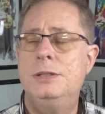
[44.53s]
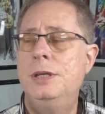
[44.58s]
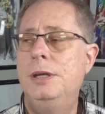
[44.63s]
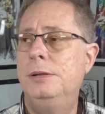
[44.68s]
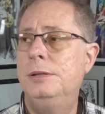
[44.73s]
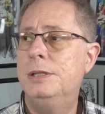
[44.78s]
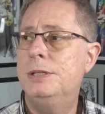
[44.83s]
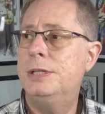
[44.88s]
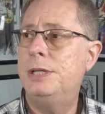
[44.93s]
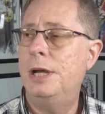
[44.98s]

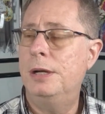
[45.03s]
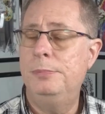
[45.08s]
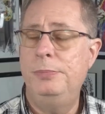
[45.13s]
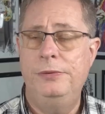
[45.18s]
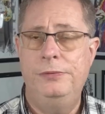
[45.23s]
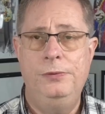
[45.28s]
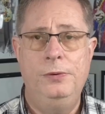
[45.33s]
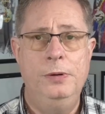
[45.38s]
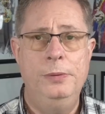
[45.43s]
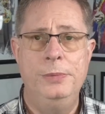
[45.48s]
So let's
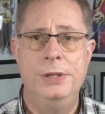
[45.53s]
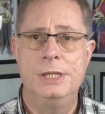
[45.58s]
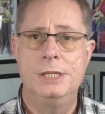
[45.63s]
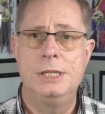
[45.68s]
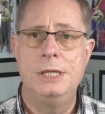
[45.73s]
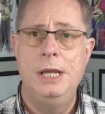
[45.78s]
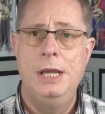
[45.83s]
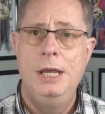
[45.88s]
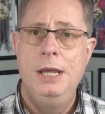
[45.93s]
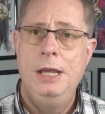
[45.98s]
talk
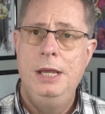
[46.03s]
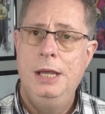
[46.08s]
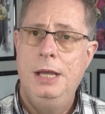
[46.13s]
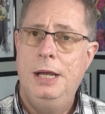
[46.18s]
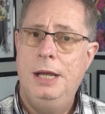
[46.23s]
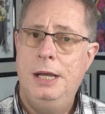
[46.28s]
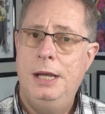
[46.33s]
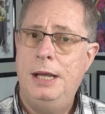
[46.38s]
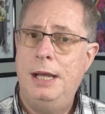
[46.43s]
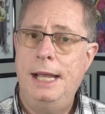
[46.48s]
performance.
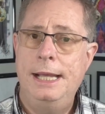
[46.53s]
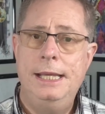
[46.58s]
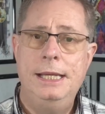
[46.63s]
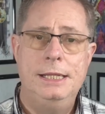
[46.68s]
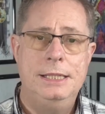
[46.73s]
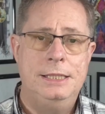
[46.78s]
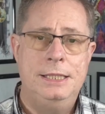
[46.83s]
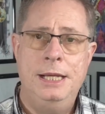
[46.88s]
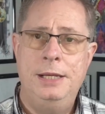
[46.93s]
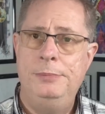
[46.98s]
I
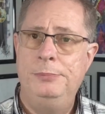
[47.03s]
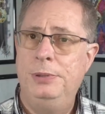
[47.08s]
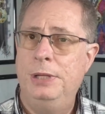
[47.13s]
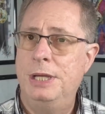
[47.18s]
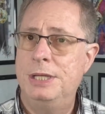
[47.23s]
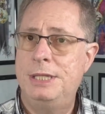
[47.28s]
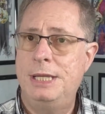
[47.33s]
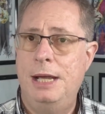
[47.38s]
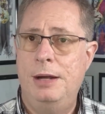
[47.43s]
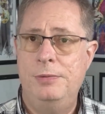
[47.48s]
get 10
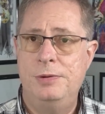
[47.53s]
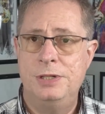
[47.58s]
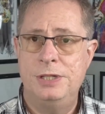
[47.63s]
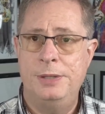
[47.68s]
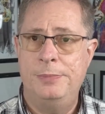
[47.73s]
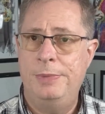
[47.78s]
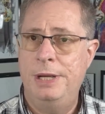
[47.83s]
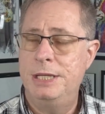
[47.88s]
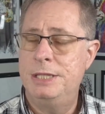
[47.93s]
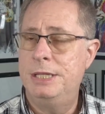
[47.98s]
plus
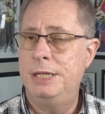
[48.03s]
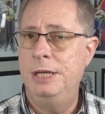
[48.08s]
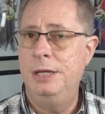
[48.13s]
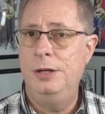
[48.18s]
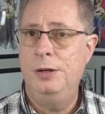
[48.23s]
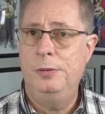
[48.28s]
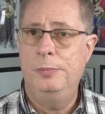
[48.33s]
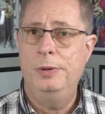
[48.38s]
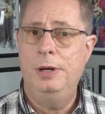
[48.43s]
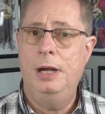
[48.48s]
hours on my
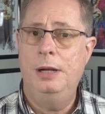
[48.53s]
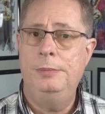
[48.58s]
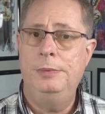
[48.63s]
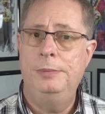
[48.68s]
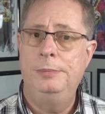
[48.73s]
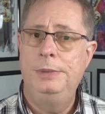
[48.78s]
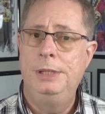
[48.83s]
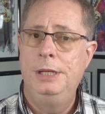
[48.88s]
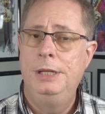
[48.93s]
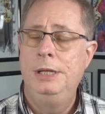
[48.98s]
skin, no
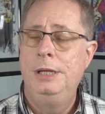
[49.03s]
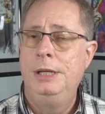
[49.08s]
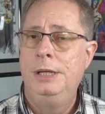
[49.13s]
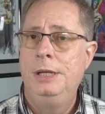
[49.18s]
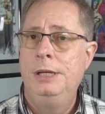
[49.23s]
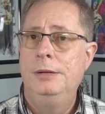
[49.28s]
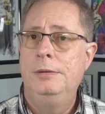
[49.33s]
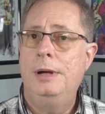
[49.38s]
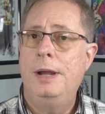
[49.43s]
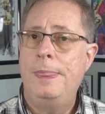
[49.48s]
problem.
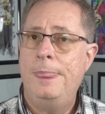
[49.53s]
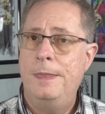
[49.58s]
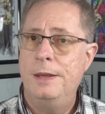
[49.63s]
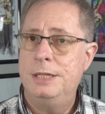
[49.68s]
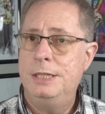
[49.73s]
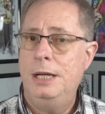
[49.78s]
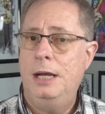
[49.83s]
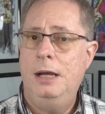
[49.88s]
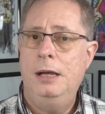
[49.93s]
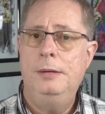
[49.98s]
Right,
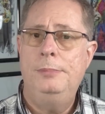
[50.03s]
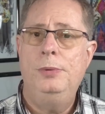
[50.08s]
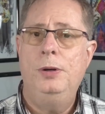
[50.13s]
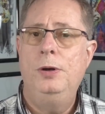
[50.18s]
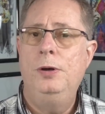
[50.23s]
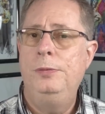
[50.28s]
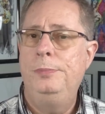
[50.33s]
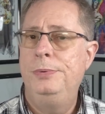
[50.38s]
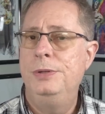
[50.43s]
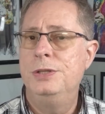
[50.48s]
the
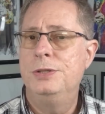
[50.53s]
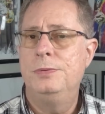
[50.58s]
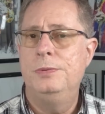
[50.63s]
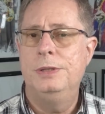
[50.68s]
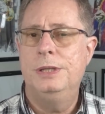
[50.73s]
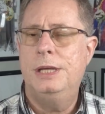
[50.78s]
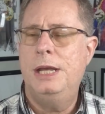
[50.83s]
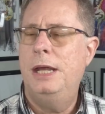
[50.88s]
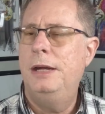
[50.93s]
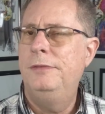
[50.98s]
top opens
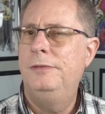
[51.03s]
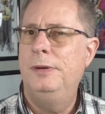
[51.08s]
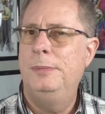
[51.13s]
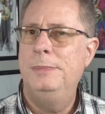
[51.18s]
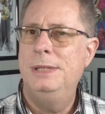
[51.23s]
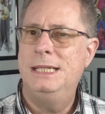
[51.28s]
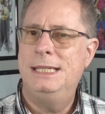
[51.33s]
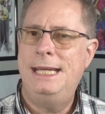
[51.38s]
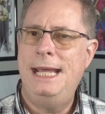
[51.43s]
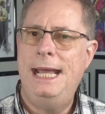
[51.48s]
with kind of
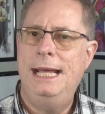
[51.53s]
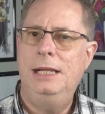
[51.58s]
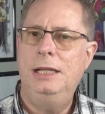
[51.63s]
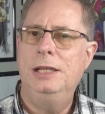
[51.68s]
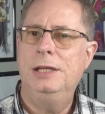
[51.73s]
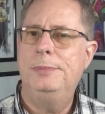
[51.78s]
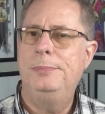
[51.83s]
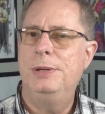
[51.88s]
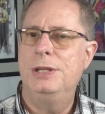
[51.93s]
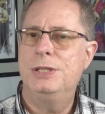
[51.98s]
a
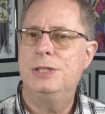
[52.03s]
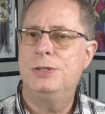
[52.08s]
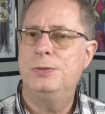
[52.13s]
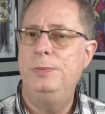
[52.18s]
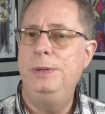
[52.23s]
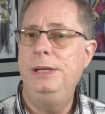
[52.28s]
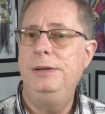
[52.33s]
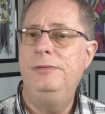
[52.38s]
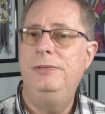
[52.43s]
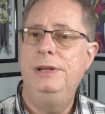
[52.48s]
metallic but
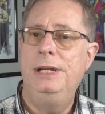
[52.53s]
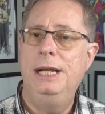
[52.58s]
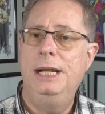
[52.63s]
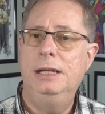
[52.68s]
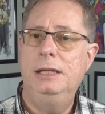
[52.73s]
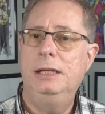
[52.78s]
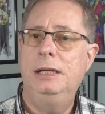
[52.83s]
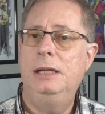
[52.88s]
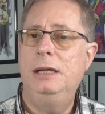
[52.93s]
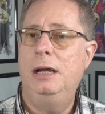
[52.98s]
sweet
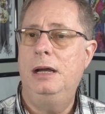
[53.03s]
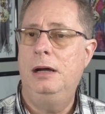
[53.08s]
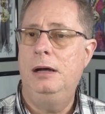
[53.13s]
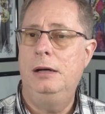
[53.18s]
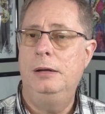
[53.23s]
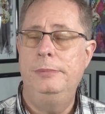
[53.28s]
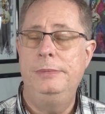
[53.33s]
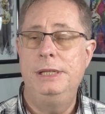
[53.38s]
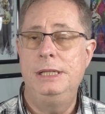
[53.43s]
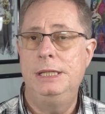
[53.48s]
vanilla,
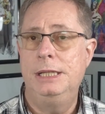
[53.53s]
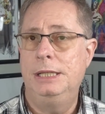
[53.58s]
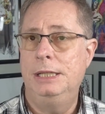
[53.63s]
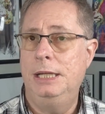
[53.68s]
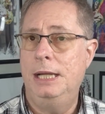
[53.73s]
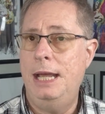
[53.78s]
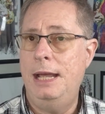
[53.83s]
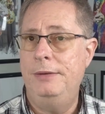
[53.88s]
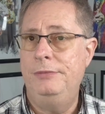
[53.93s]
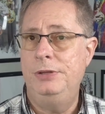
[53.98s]
almond,
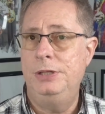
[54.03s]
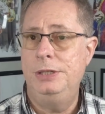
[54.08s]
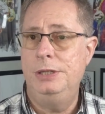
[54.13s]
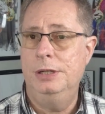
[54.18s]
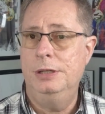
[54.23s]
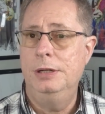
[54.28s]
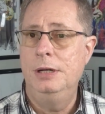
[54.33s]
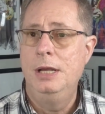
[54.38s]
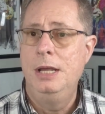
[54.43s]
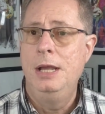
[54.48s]
and
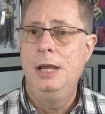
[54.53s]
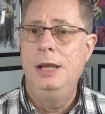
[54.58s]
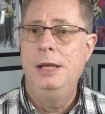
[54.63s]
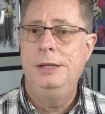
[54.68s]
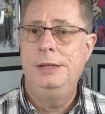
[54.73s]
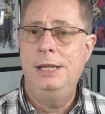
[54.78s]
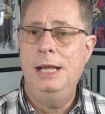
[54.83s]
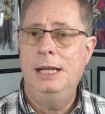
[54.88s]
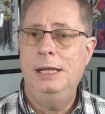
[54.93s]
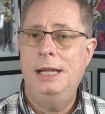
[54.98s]
lavender.
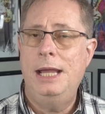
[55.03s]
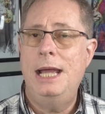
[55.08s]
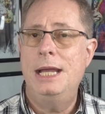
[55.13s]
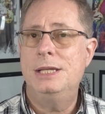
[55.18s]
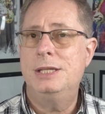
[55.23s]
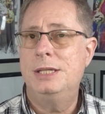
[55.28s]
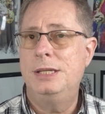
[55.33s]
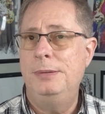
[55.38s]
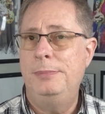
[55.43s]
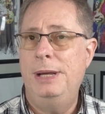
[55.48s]
And that
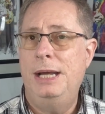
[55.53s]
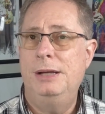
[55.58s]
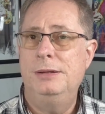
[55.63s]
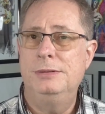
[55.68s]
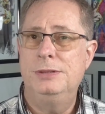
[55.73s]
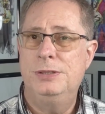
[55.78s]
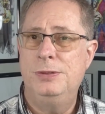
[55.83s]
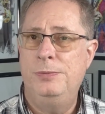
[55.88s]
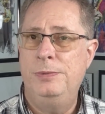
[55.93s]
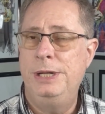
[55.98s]
lasts
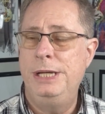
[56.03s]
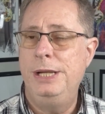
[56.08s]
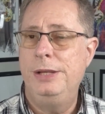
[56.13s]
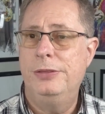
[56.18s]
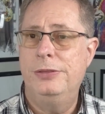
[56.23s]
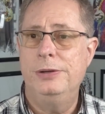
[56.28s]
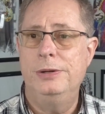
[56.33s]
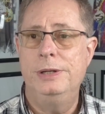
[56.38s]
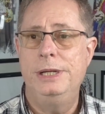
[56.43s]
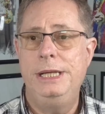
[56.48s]
about
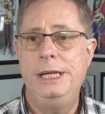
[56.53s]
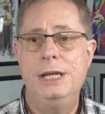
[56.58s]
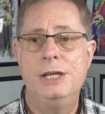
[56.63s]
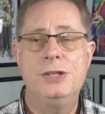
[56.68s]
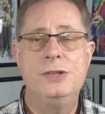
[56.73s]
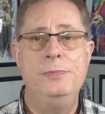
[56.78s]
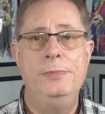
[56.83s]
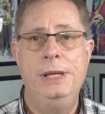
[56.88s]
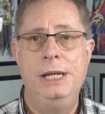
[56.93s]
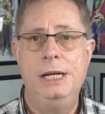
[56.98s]
20,
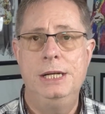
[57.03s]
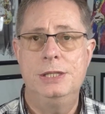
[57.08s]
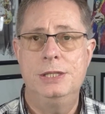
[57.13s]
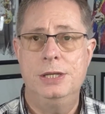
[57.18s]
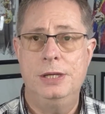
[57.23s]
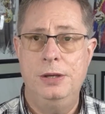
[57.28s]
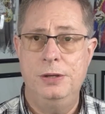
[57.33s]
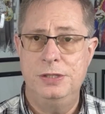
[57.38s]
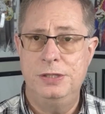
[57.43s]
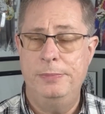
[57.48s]
30-ish
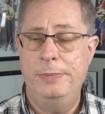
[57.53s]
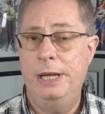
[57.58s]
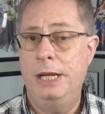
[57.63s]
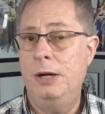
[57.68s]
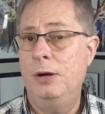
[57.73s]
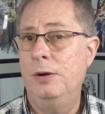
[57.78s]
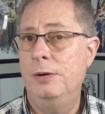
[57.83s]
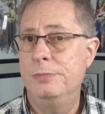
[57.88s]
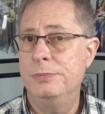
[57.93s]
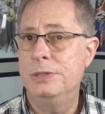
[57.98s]
minutes and goes
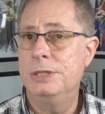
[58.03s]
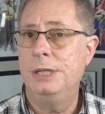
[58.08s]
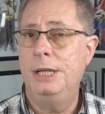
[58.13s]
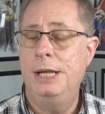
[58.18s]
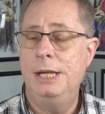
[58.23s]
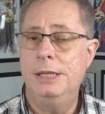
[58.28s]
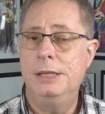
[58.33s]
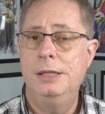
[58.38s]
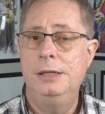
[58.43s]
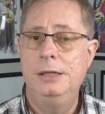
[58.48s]
about arm's
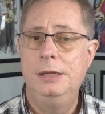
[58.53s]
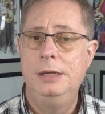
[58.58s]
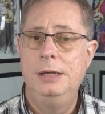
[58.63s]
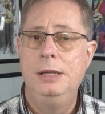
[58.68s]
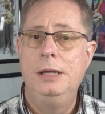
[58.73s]
length.